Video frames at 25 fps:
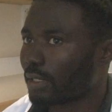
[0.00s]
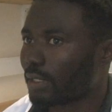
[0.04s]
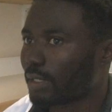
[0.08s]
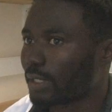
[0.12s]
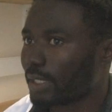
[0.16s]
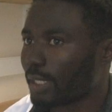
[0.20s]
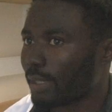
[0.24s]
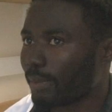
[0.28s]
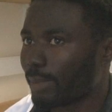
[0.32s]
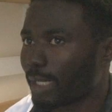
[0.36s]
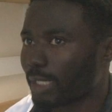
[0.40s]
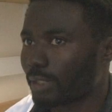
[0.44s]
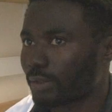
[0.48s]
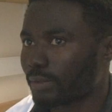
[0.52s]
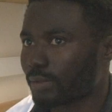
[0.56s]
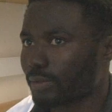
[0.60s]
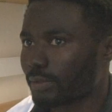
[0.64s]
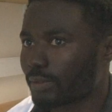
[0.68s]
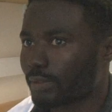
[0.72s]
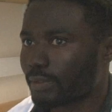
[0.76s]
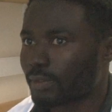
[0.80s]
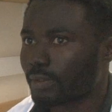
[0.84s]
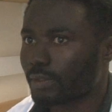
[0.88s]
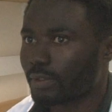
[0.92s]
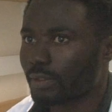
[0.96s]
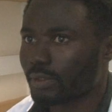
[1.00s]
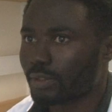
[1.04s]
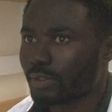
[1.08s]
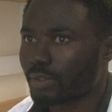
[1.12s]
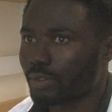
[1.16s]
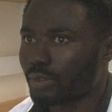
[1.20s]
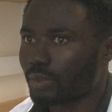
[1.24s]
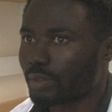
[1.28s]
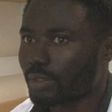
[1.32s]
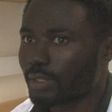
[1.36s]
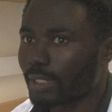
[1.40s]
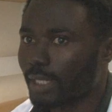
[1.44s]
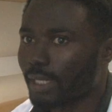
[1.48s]
nematodes
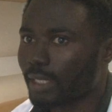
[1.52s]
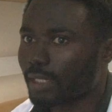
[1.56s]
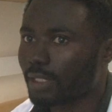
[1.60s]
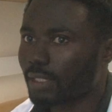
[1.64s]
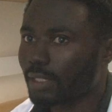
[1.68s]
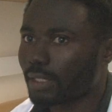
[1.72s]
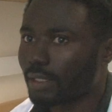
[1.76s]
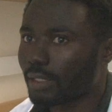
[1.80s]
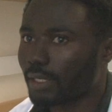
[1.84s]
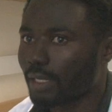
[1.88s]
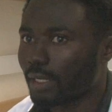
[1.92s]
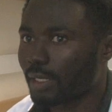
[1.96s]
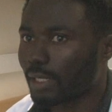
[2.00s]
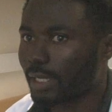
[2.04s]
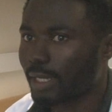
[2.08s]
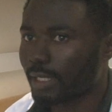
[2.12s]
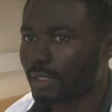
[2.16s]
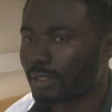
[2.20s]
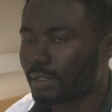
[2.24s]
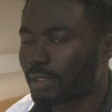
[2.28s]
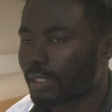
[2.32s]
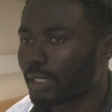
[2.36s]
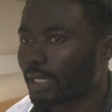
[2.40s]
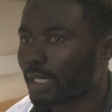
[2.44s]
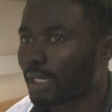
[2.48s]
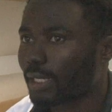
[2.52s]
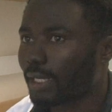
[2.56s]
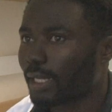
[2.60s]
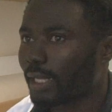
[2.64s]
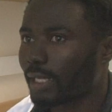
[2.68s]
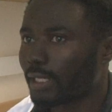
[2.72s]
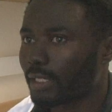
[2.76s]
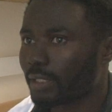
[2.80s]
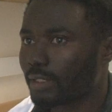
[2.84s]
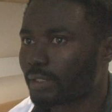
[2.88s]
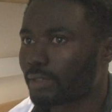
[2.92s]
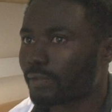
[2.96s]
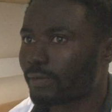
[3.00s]
can take
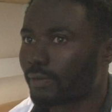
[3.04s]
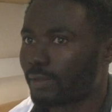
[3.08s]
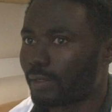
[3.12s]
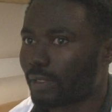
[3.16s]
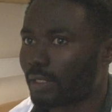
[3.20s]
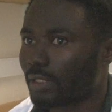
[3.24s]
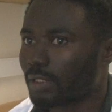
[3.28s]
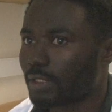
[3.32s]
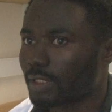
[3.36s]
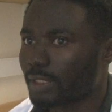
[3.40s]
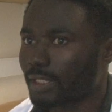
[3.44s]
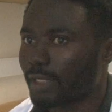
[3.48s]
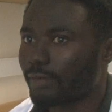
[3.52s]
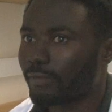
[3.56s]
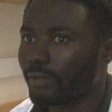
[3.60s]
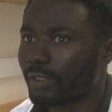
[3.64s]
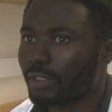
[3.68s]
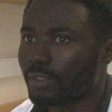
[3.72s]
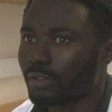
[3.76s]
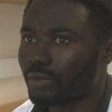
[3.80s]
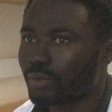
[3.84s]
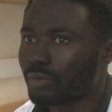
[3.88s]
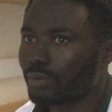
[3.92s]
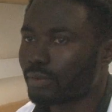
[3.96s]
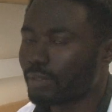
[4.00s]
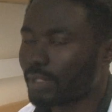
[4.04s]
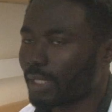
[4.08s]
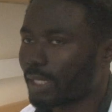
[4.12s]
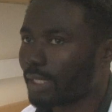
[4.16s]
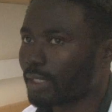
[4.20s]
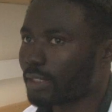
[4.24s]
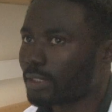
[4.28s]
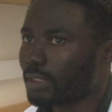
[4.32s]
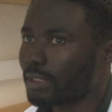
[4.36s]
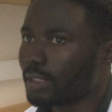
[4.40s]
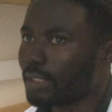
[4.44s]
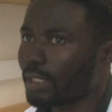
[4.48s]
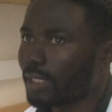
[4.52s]
like 7 to
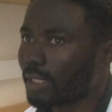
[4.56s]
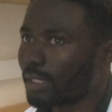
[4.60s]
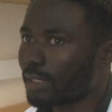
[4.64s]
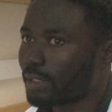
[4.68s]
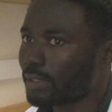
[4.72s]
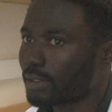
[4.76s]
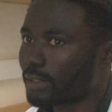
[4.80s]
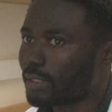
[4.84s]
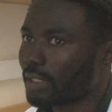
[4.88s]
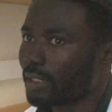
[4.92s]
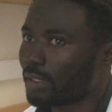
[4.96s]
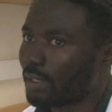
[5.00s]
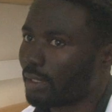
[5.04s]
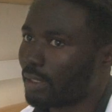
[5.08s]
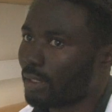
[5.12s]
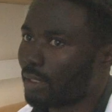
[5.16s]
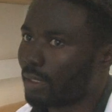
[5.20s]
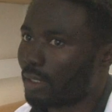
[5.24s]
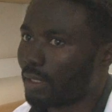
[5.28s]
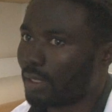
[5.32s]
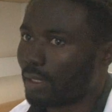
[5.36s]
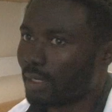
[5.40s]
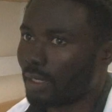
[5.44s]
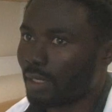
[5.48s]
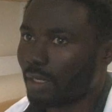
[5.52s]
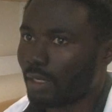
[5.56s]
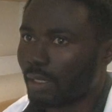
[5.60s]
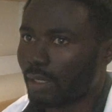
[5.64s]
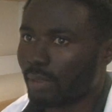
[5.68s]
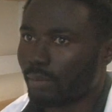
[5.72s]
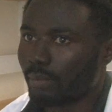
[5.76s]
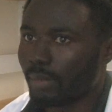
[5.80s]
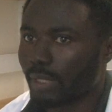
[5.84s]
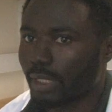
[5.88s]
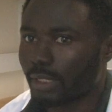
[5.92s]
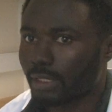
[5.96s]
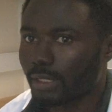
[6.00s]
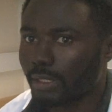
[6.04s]
13 years.
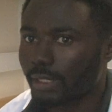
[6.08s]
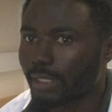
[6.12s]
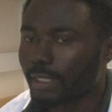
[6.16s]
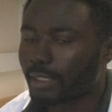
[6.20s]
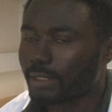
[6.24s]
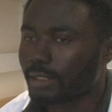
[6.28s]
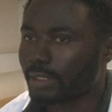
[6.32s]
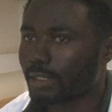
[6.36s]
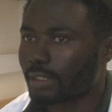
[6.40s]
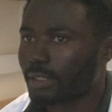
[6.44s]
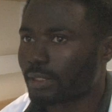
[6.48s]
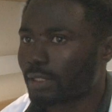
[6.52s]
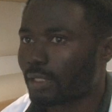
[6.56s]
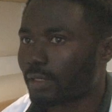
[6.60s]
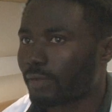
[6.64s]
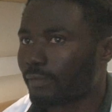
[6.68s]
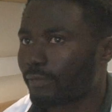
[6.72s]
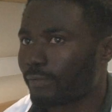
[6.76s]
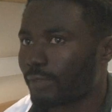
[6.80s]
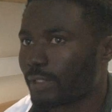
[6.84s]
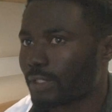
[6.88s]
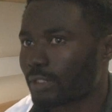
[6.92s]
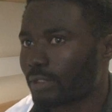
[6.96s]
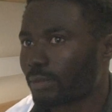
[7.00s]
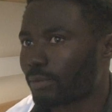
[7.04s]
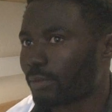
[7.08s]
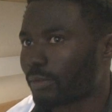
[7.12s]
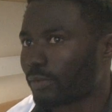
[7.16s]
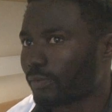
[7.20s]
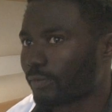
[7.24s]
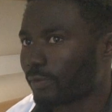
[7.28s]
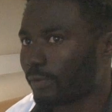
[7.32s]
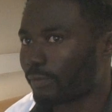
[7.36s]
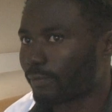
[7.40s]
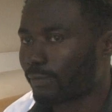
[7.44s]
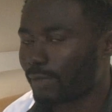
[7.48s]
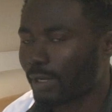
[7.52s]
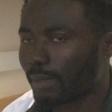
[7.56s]
But this is not feasible
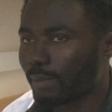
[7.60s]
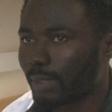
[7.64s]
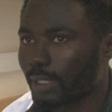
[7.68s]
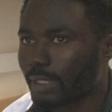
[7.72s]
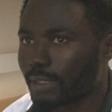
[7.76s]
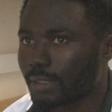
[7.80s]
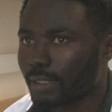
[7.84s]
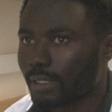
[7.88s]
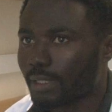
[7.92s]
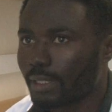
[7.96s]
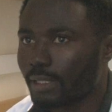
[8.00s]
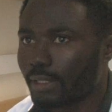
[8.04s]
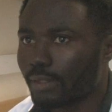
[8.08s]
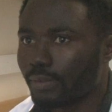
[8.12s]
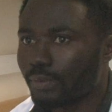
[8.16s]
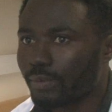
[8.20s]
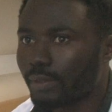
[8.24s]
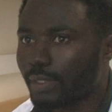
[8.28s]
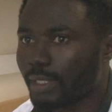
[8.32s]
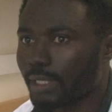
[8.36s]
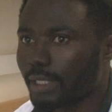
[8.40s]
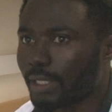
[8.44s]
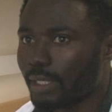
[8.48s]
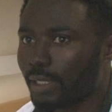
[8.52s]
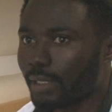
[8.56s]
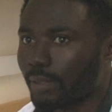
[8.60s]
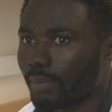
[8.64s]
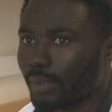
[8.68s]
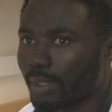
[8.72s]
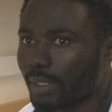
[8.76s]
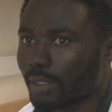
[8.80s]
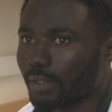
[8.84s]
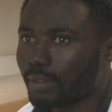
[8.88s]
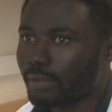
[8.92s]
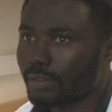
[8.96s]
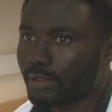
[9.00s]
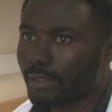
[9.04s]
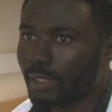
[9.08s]
for farmers in the UK
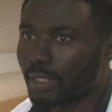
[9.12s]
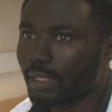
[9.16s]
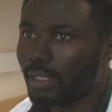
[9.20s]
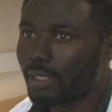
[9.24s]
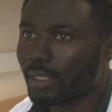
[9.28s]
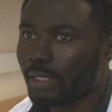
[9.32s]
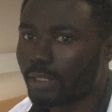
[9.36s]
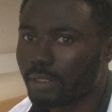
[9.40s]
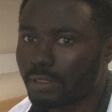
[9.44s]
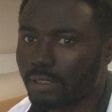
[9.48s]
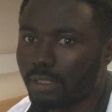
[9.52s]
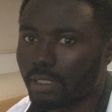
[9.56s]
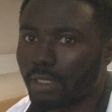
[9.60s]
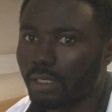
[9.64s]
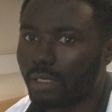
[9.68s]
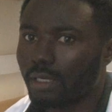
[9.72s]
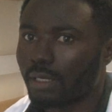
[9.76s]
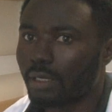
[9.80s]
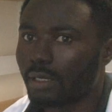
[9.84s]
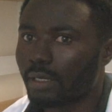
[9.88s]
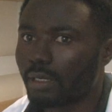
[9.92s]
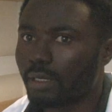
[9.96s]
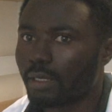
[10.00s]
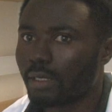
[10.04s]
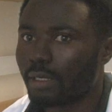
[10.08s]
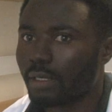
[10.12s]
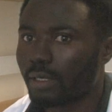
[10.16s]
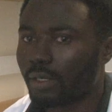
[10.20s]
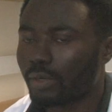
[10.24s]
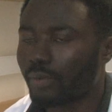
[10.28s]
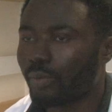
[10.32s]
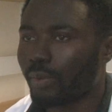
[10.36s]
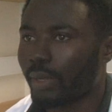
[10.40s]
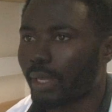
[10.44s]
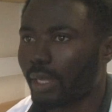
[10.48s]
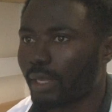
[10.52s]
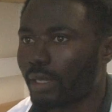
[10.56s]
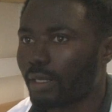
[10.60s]
because they need a
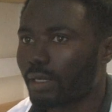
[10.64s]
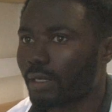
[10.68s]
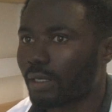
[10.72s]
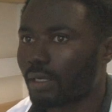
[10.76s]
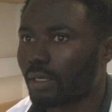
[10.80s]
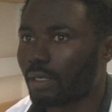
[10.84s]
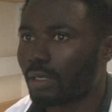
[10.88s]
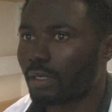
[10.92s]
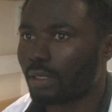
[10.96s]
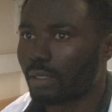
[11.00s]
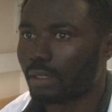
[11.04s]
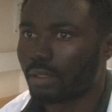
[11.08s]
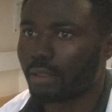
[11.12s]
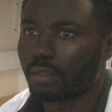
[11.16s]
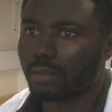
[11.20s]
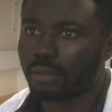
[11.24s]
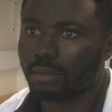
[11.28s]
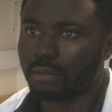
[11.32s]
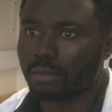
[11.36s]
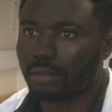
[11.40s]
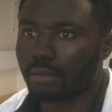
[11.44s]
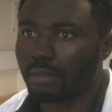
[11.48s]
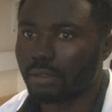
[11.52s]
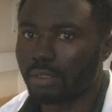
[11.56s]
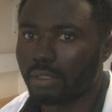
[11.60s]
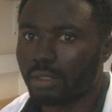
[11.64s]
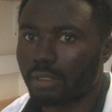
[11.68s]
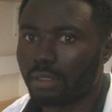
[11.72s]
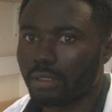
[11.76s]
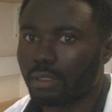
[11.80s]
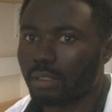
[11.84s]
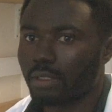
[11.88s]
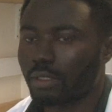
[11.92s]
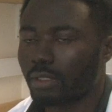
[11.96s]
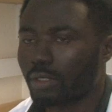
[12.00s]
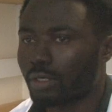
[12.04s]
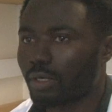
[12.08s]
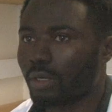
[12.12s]
quick
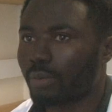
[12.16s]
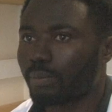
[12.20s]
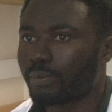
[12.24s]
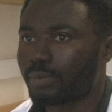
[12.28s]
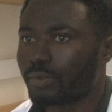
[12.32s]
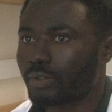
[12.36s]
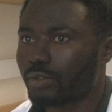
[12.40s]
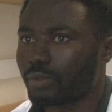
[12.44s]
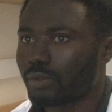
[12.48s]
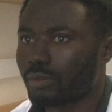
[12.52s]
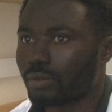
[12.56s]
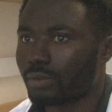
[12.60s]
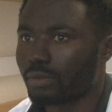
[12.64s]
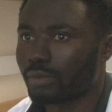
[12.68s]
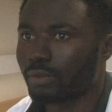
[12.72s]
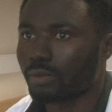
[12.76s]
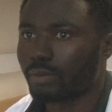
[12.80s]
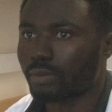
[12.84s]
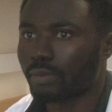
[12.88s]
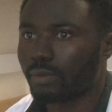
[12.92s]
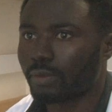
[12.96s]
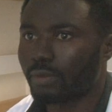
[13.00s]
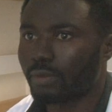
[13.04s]
crop to